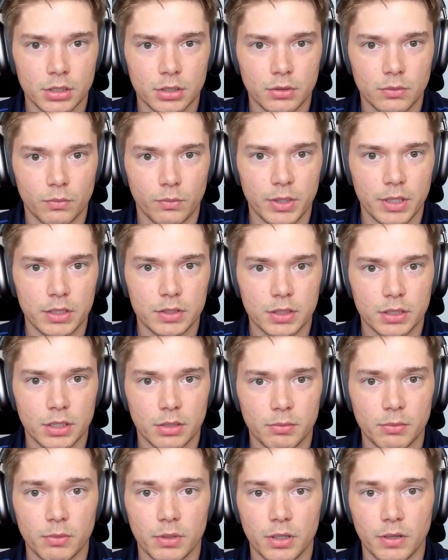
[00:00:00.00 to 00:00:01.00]
We need to
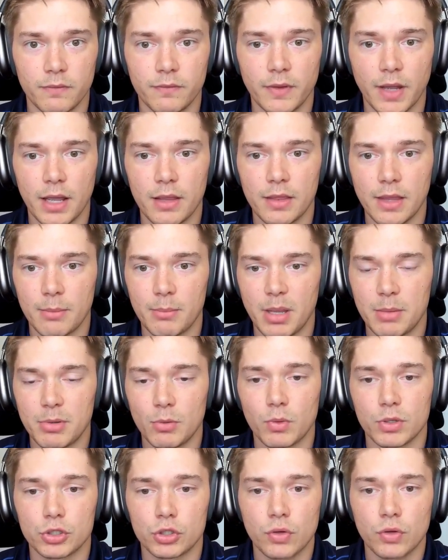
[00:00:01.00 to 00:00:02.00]
convey that maybe
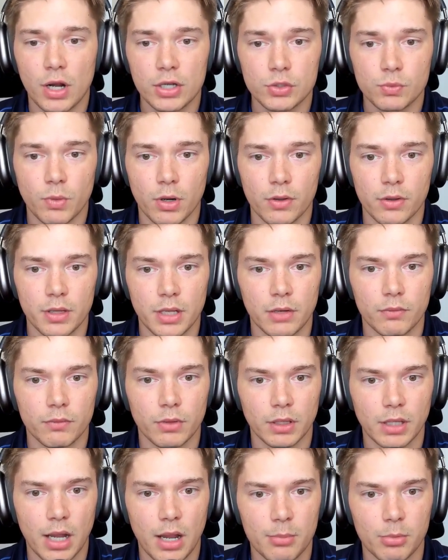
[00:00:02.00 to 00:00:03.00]
we're trustworthy and
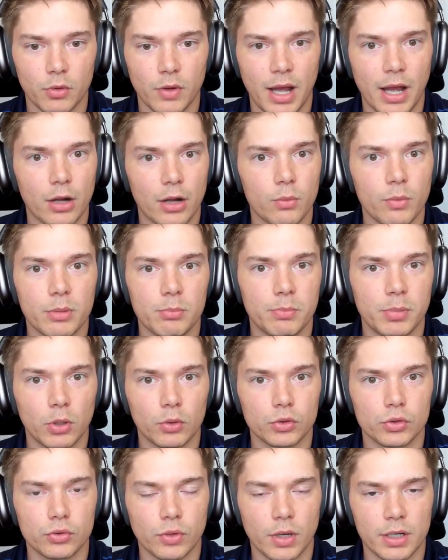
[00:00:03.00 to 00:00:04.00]
reliable. How do we build
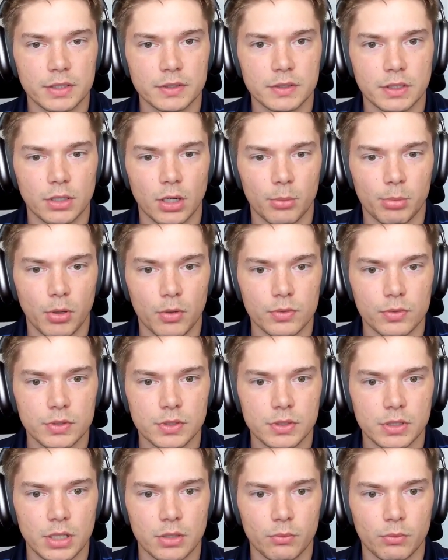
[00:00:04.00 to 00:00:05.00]
trust in our posts
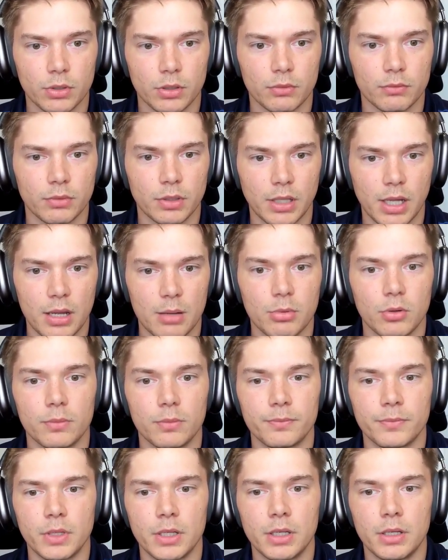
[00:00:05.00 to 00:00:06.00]
and we're reliable?
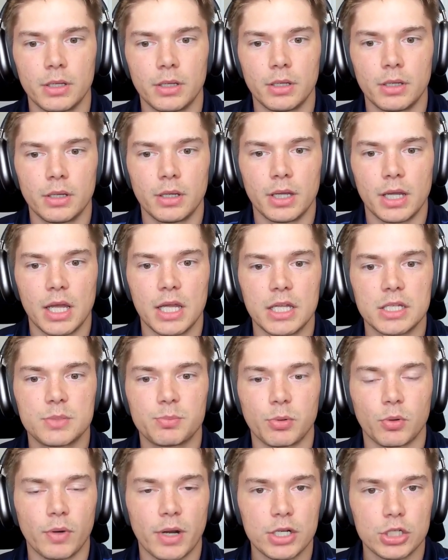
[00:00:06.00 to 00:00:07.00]

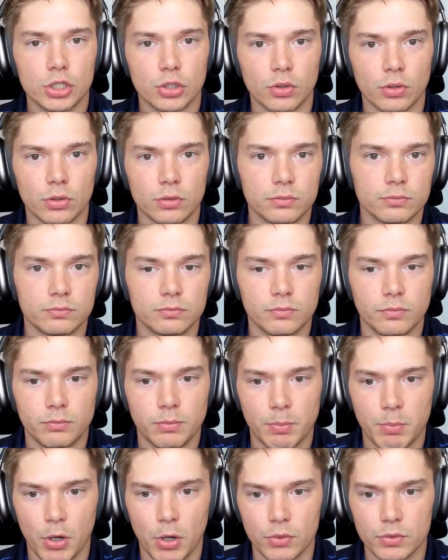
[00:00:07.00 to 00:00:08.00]
Inspirational
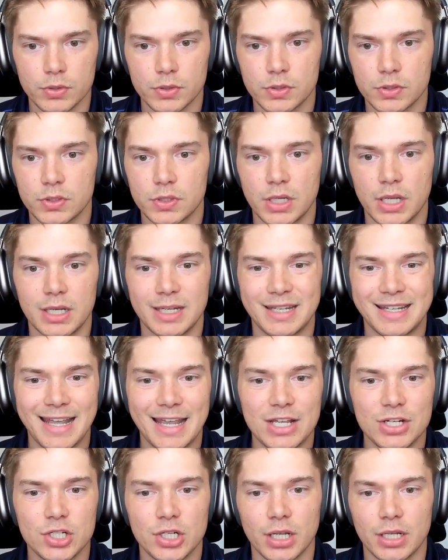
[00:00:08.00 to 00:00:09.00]
posts,
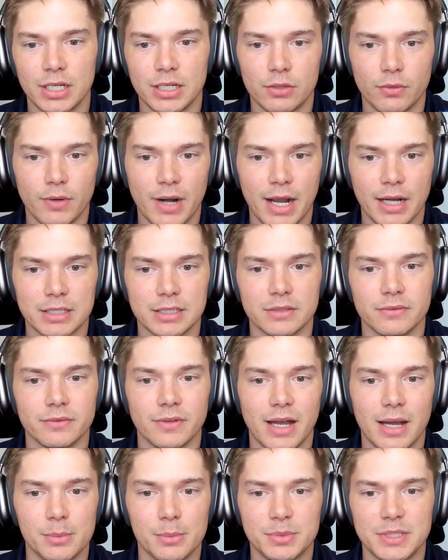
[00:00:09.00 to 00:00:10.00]
engaging and interactive,
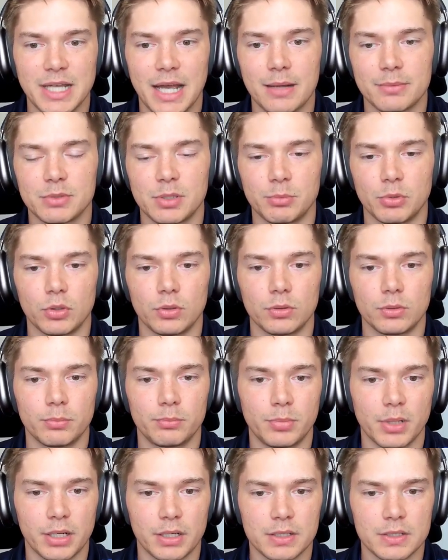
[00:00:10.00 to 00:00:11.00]
adaptable
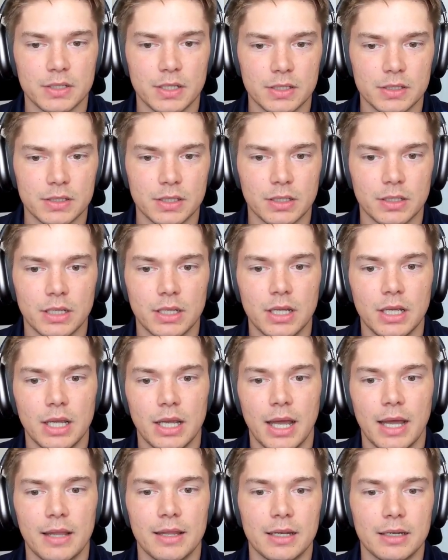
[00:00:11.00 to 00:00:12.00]
but consistent.
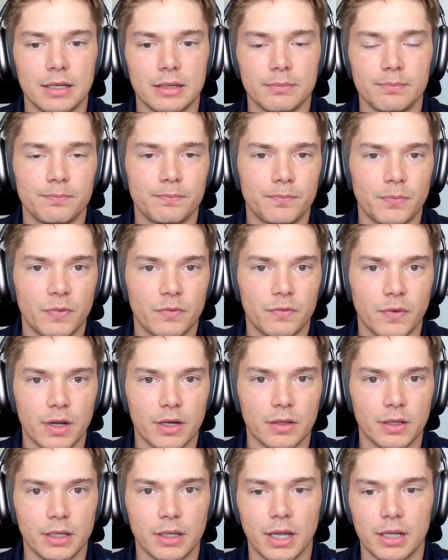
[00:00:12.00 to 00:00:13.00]
And then
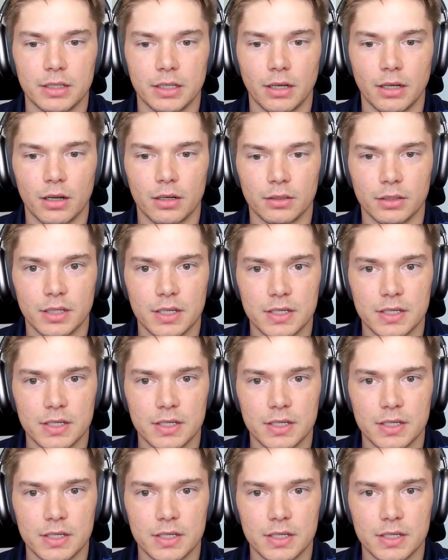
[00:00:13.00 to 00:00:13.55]
finally ending on